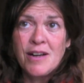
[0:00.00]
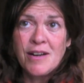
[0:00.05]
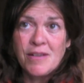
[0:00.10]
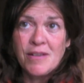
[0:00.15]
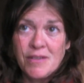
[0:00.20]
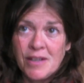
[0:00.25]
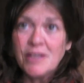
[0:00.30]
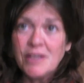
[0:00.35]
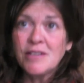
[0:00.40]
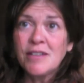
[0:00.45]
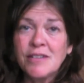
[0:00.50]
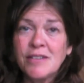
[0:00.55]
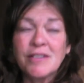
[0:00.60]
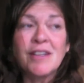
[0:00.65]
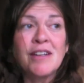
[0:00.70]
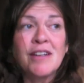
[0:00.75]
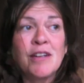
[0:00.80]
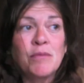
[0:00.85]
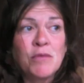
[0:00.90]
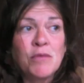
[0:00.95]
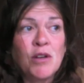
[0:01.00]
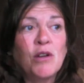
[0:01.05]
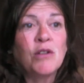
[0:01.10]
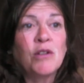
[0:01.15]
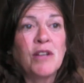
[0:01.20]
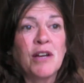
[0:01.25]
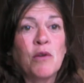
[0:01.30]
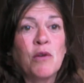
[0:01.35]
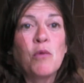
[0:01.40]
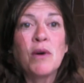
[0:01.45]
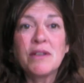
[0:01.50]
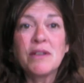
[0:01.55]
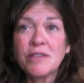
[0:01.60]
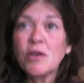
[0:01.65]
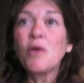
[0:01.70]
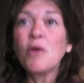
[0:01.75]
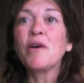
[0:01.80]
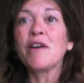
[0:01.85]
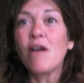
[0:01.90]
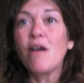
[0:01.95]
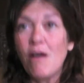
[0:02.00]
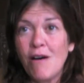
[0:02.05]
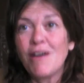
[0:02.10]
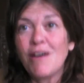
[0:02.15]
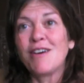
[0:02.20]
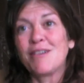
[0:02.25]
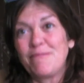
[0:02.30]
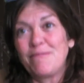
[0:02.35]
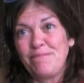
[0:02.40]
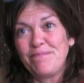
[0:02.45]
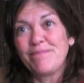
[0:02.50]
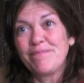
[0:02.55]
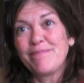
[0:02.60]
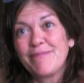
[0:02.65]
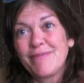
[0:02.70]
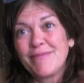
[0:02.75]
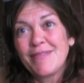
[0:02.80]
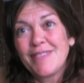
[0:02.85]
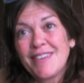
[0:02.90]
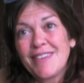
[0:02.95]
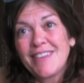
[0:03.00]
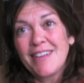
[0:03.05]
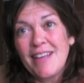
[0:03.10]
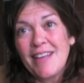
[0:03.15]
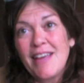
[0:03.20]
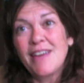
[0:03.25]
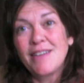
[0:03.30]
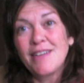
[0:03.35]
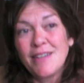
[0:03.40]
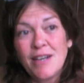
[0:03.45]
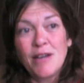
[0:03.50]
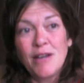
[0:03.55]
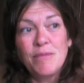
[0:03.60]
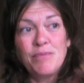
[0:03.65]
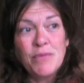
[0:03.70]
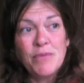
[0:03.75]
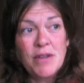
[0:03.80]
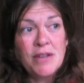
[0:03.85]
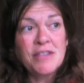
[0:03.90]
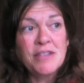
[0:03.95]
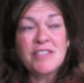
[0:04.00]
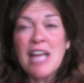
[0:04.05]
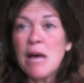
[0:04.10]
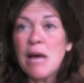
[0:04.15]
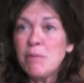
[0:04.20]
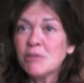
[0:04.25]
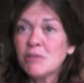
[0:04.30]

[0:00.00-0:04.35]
Let, us let them know like what's going on and uh, establish